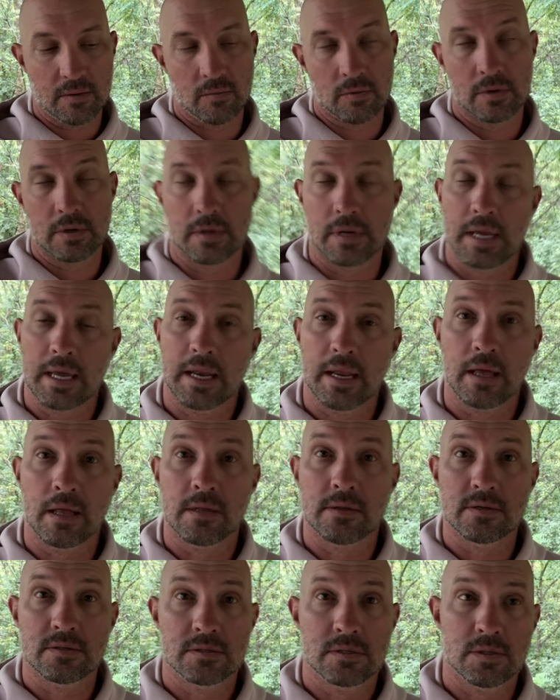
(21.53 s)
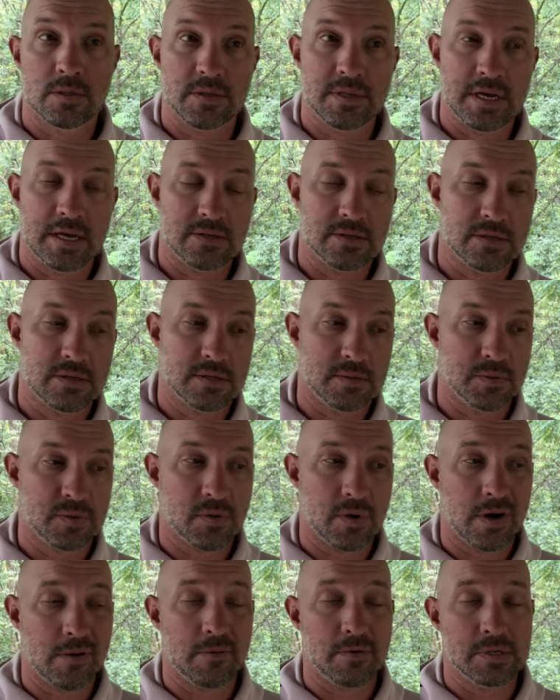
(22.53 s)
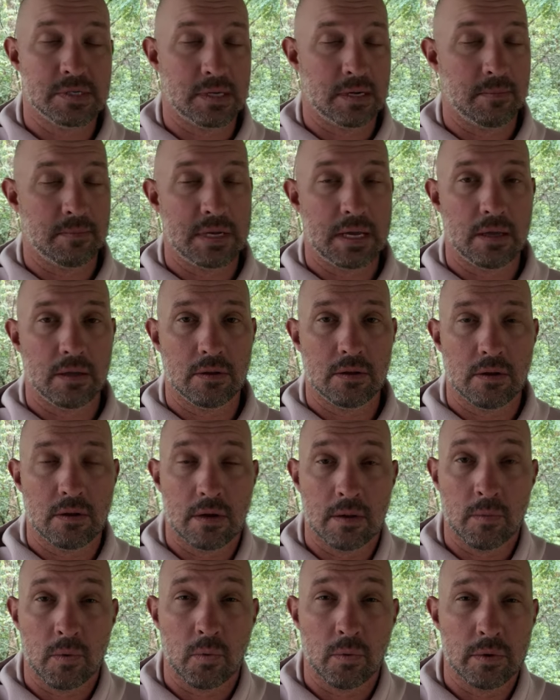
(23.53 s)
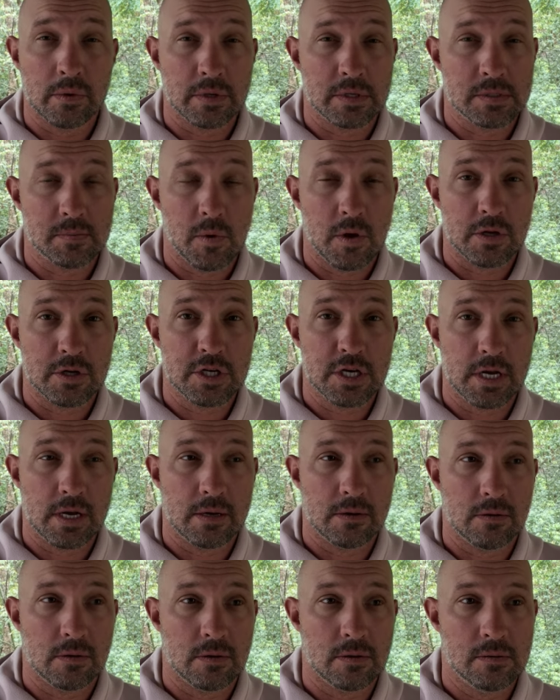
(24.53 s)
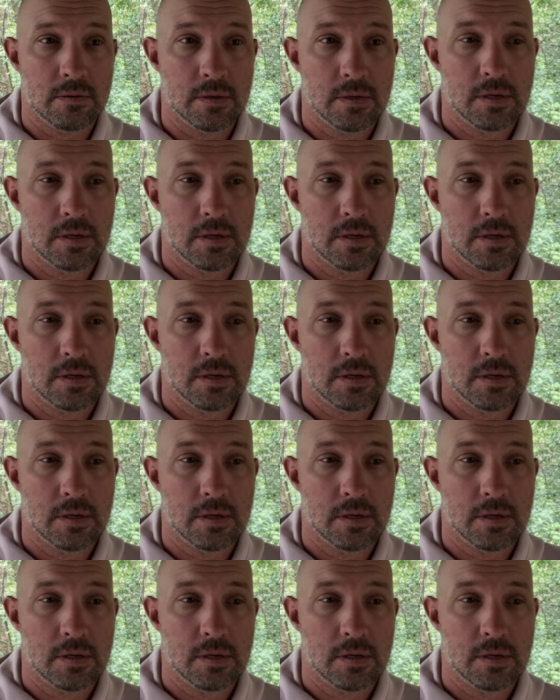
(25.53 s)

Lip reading: We're getting close to 1,000 subscribers, and I'm telling you, I'm a really small channel.